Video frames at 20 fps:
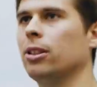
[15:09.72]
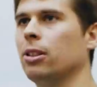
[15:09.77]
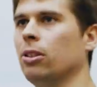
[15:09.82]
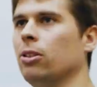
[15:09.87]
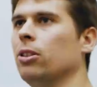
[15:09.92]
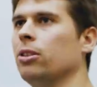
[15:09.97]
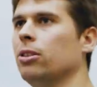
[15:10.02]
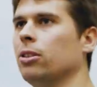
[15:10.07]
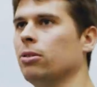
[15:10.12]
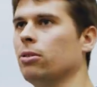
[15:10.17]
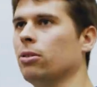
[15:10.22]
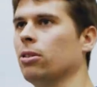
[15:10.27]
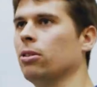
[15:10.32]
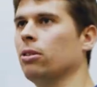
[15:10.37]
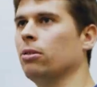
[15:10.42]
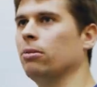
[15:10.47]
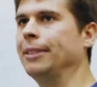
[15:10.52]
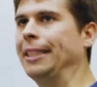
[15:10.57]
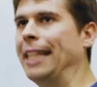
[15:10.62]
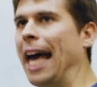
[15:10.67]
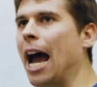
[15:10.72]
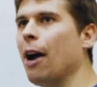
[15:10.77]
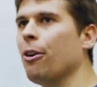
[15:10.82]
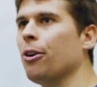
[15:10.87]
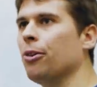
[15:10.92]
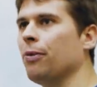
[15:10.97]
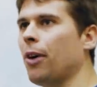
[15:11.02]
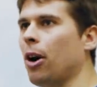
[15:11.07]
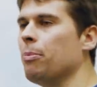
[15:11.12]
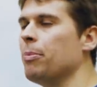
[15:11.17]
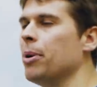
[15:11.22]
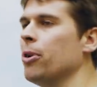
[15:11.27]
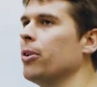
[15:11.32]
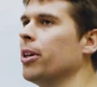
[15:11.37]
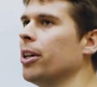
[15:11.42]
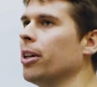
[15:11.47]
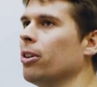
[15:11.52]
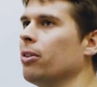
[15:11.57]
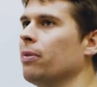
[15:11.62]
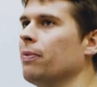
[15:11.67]
slaughter or dairy without
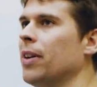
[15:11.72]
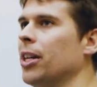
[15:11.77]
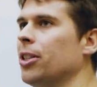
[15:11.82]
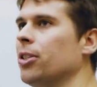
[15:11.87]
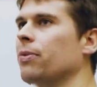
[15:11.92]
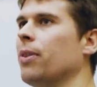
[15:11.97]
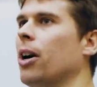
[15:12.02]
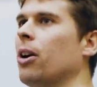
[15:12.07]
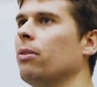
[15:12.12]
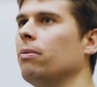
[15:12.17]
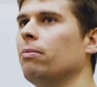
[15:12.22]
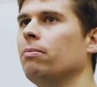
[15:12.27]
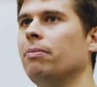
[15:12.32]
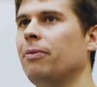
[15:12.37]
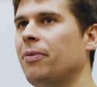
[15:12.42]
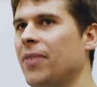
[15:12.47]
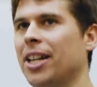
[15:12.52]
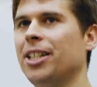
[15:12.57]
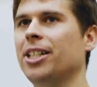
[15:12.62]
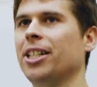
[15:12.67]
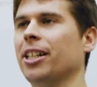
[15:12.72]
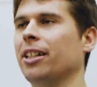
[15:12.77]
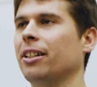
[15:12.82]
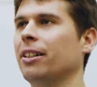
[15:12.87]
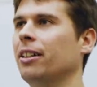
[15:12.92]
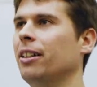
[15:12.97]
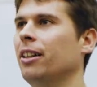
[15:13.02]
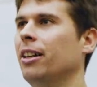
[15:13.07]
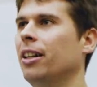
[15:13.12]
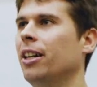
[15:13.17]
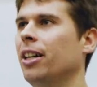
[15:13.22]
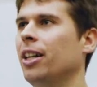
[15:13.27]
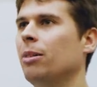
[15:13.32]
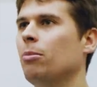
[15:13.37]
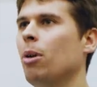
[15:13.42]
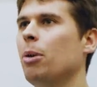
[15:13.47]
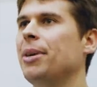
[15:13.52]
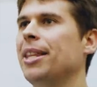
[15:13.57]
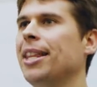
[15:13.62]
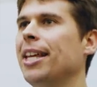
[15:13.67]
milking or fish without fishing, you
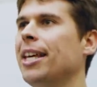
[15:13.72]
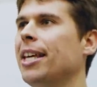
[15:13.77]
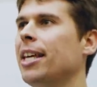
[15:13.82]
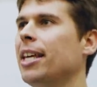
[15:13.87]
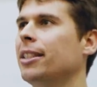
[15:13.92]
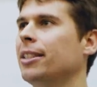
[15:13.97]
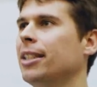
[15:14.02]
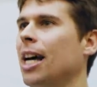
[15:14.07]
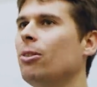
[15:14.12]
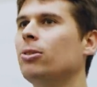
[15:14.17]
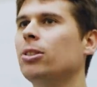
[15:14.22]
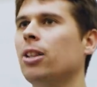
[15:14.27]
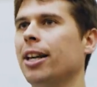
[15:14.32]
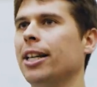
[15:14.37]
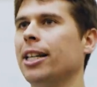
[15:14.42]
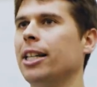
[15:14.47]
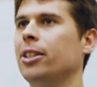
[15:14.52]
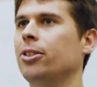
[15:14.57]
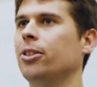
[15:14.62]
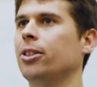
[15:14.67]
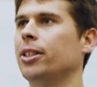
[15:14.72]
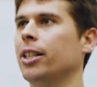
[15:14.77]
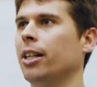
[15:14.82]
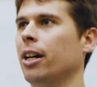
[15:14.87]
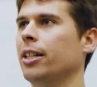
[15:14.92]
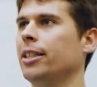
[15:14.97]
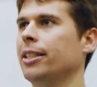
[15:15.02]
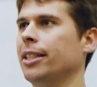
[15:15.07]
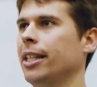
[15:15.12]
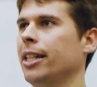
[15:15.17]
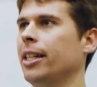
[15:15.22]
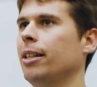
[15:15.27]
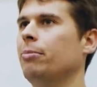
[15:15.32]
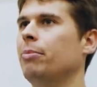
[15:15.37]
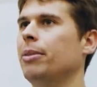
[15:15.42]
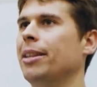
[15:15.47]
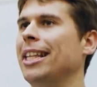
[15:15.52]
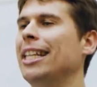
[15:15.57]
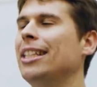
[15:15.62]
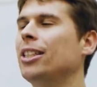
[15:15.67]
might be thinking it sounds like an interesting idea,
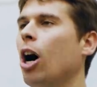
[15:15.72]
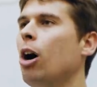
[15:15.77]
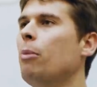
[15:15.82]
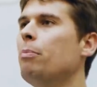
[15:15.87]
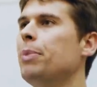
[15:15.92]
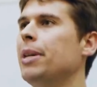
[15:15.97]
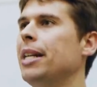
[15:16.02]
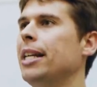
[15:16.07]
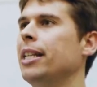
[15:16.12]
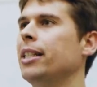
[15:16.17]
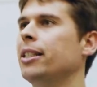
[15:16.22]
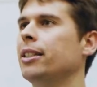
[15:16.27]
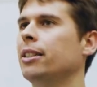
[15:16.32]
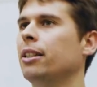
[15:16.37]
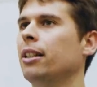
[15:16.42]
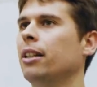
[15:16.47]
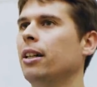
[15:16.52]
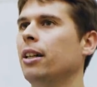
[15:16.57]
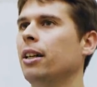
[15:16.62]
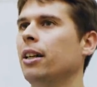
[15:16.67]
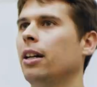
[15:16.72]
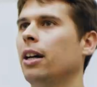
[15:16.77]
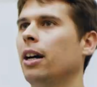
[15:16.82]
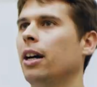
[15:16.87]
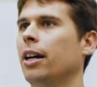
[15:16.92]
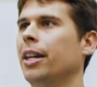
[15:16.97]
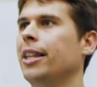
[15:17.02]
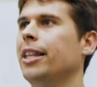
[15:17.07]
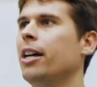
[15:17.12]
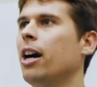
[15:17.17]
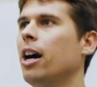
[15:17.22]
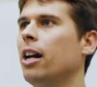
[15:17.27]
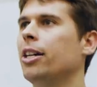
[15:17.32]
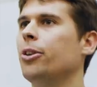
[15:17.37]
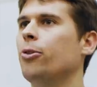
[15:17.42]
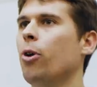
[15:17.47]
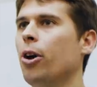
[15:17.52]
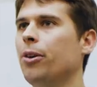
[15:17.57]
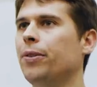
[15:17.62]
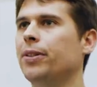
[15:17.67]
but these companies are in the early
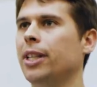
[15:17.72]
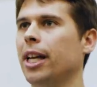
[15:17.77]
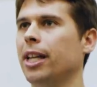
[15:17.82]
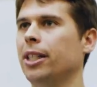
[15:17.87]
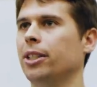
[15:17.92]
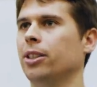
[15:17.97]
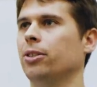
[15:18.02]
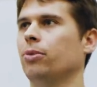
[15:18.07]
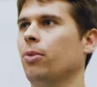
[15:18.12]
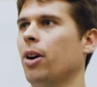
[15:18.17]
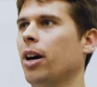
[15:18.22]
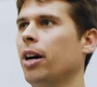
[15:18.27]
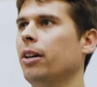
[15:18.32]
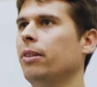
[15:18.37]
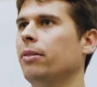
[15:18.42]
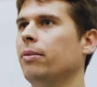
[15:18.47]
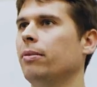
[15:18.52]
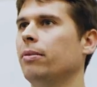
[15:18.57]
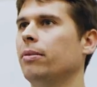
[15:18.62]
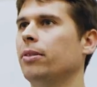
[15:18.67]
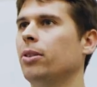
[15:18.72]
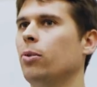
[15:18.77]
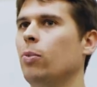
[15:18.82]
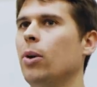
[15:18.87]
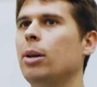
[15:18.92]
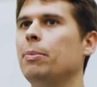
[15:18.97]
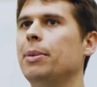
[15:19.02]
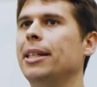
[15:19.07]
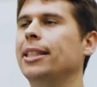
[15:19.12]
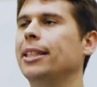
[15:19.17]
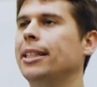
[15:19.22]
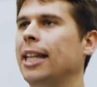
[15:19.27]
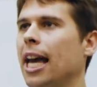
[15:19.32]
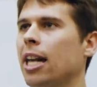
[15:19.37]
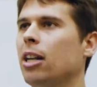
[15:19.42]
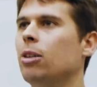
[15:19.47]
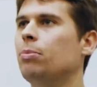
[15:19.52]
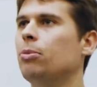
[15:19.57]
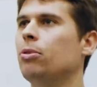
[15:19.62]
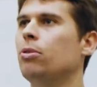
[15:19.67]
growth stages, right? So will it be
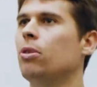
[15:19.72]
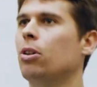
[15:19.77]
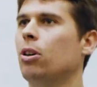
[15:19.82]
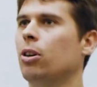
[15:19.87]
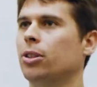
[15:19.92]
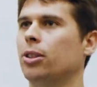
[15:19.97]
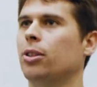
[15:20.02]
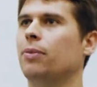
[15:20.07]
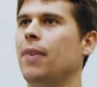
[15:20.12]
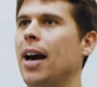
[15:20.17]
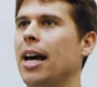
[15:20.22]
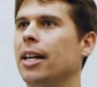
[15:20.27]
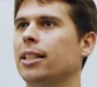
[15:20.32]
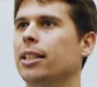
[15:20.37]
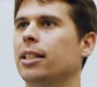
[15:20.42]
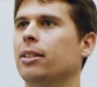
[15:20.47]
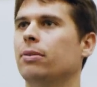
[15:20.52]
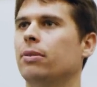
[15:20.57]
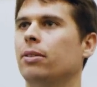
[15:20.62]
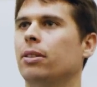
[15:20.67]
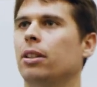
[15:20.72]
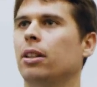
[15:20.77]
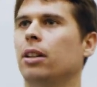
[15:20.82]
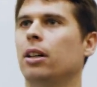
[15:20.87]
scalable or cost effective?